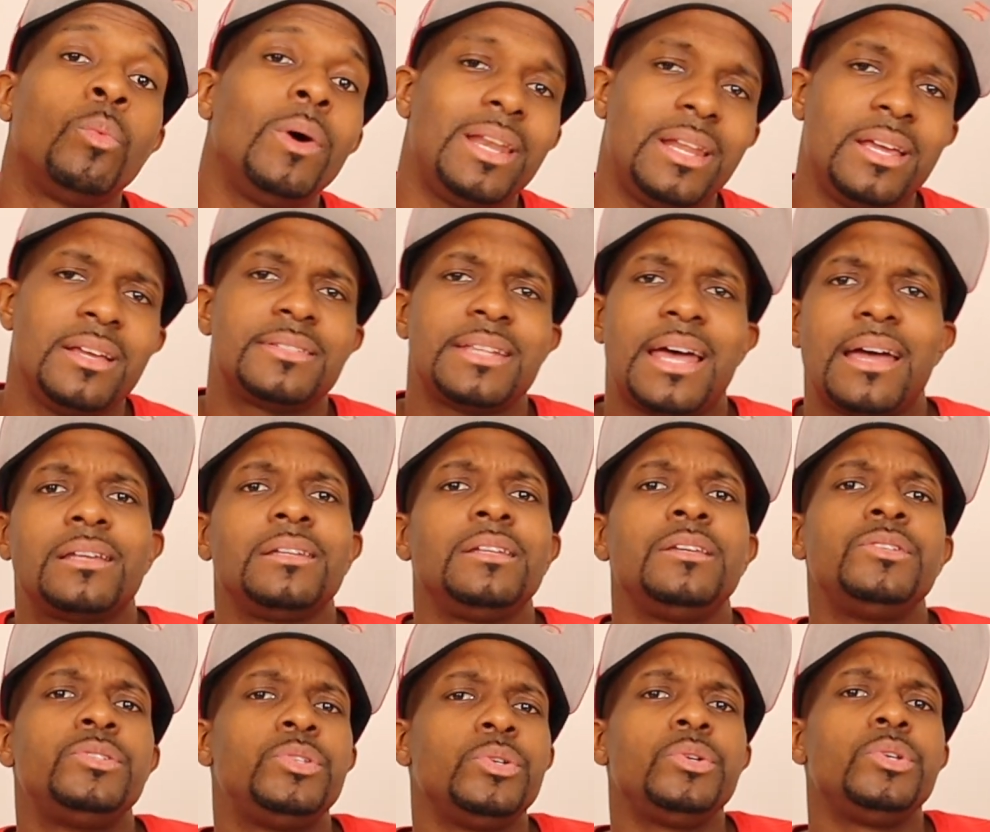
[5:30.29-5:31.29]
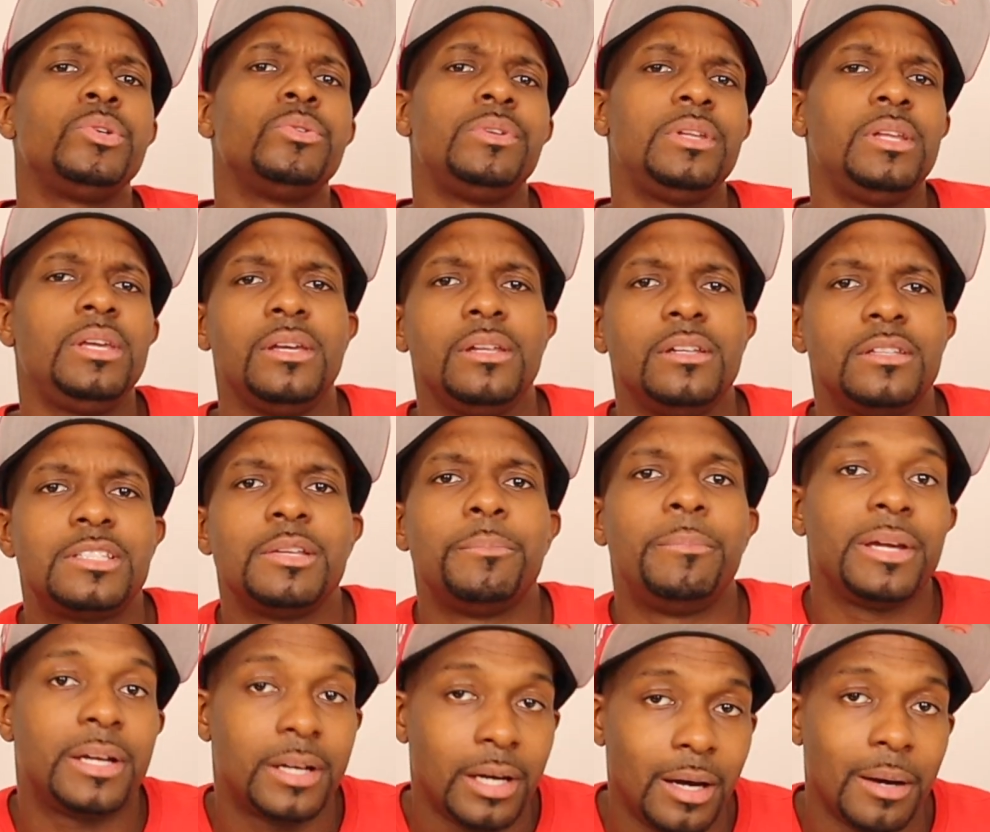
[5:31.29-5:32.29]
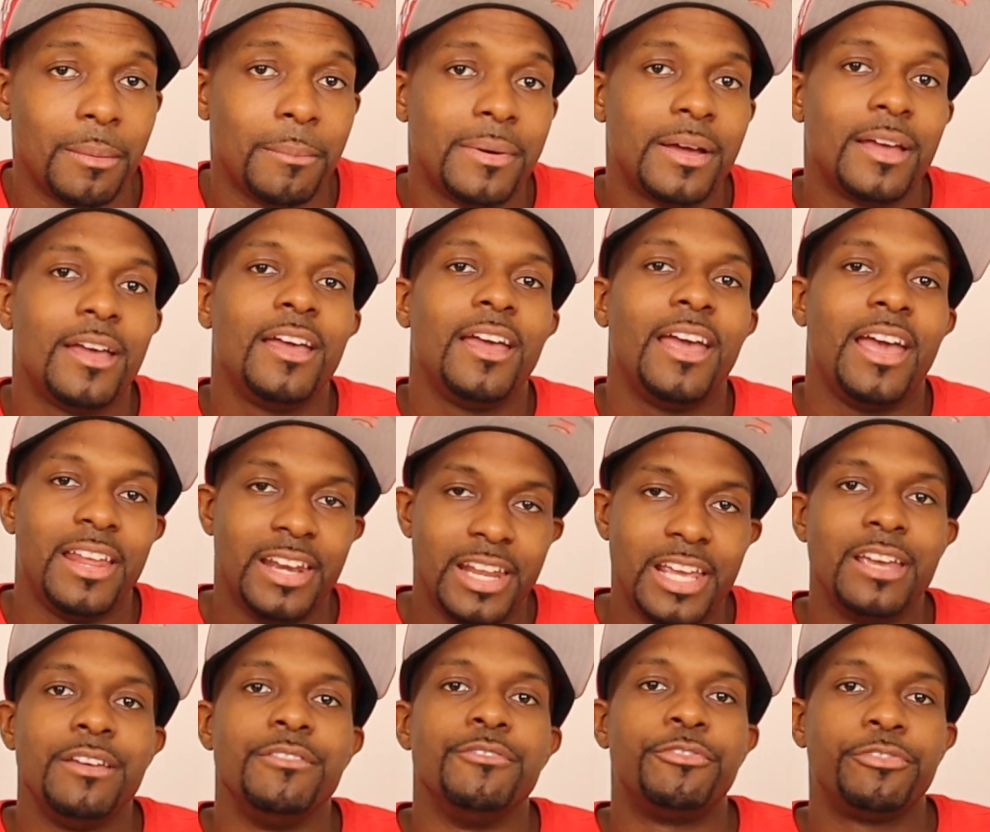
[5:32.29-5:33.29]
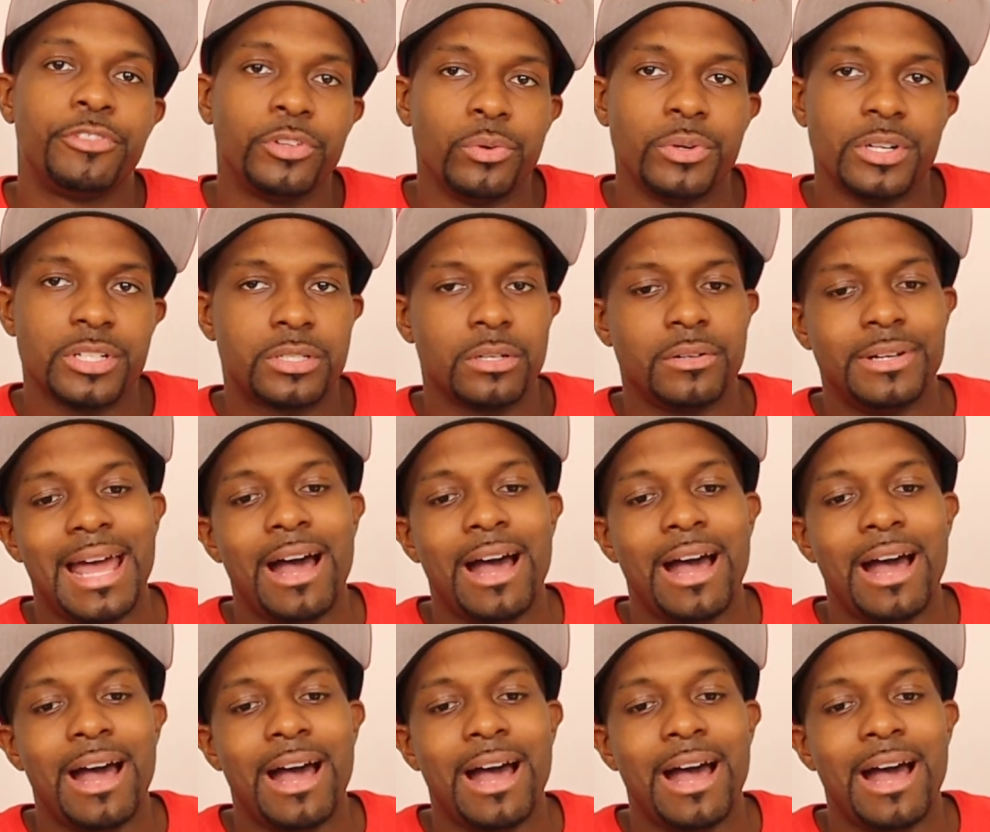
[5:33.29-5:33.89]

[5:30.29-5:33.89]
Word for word: What exactly do you need to become an influencer?